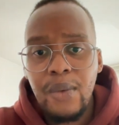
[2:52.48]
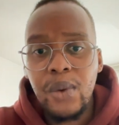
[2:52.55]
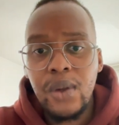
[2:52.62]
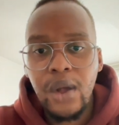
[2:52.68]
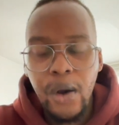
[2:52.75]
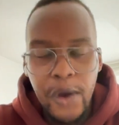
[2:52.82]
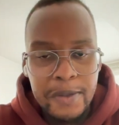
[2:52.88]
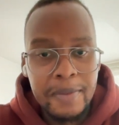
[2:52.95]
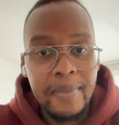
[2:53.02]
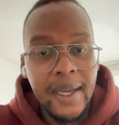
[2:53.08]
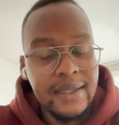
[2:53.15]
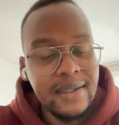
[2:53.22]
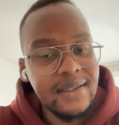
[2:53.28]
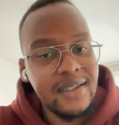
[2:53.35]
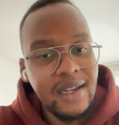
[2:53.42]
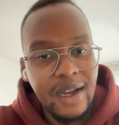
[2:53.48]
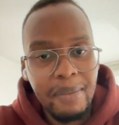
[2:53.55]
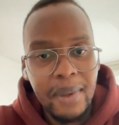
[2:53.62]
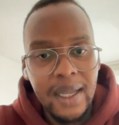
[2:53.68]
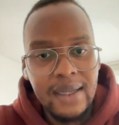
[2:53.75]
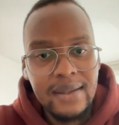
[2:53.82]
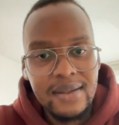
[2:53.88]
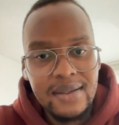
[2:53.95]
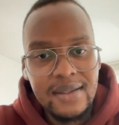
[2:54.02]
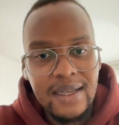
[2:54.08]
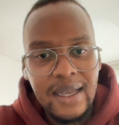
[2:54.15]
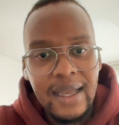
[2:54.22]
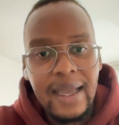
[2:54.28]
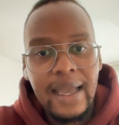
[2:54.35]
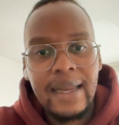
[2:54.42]
will always be better than our plans,
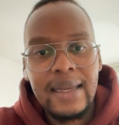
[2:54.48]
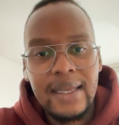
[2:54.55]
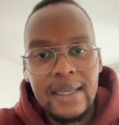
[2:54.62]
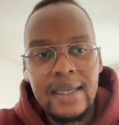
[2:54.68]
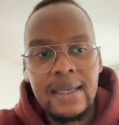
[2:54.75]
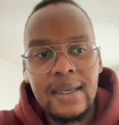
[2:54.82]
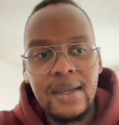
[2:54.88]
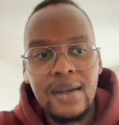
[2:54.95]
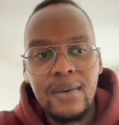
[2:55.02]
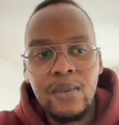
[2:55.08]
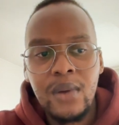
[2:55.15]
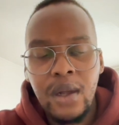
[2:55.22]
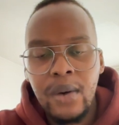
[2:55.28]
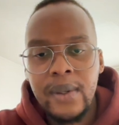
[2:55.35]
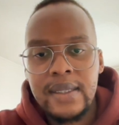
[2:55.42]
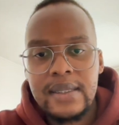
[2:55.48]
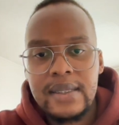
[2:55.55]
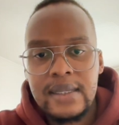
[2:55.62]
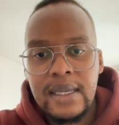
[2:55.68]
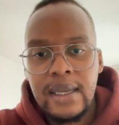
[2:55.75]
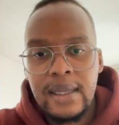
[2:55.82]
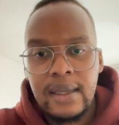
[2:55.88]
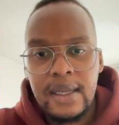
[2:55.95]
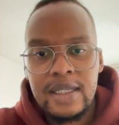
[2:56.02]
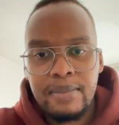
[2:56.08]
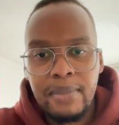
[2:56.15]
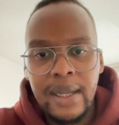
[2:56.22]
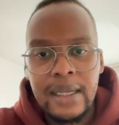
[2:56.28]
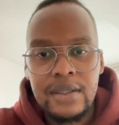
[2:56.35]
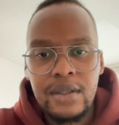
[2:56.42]
and he will always see his
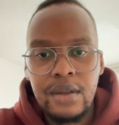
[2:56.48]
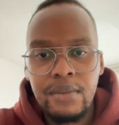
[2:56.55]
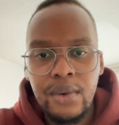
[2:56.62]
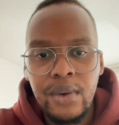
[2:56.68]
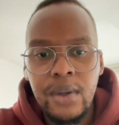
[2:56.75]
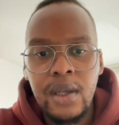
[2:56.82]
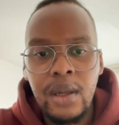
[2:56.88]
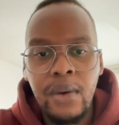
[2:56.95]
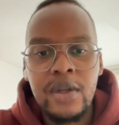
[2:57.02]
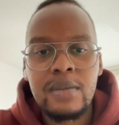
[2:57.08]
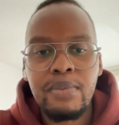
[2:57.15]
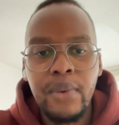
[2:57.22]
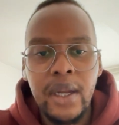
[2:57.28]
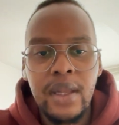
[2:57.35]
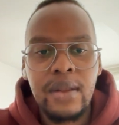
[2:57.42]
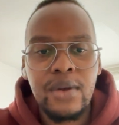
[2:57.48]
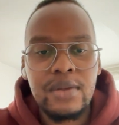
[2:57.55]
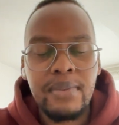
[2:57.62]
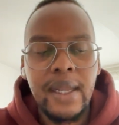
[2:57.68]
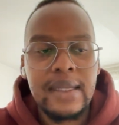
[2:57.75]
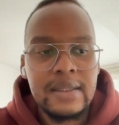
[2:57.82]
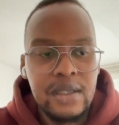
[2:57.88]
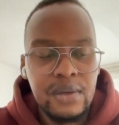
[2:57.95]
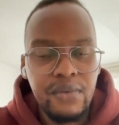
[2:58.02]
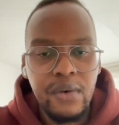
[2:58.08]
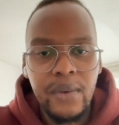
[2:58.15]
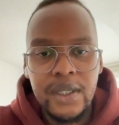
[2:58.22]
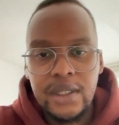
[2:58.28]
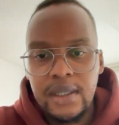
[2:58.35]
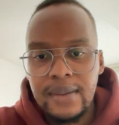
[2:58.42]
plans through. He'll always bring those plans to
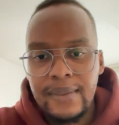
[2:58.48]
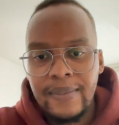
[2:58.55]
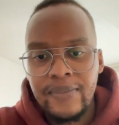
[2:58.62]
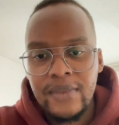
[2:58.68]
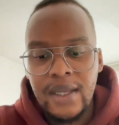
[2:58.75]
fruition.